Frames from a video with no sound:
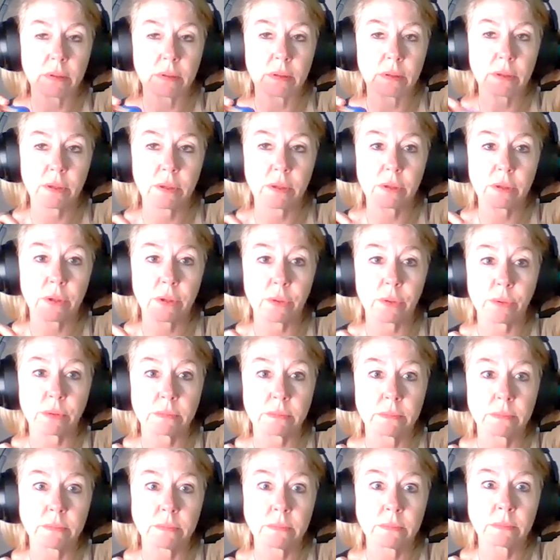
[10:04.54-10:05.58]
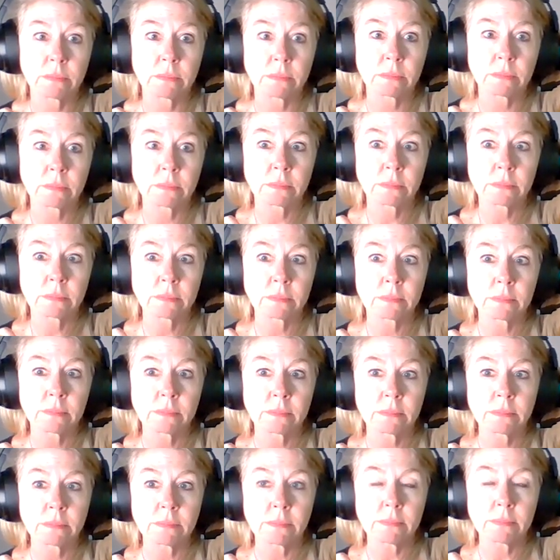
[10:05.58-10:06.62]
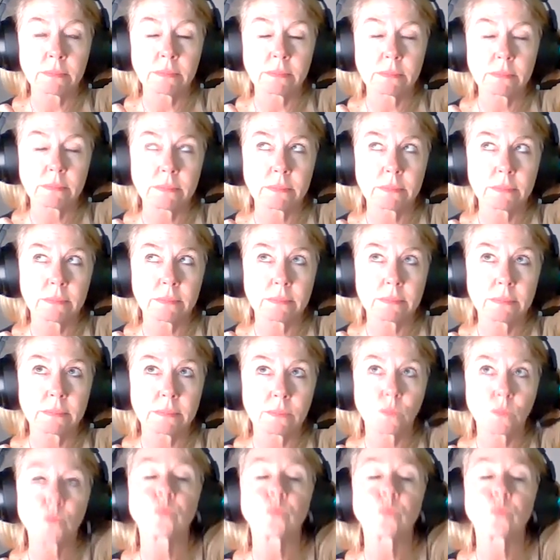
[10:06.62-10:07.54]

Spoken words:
(not speaking)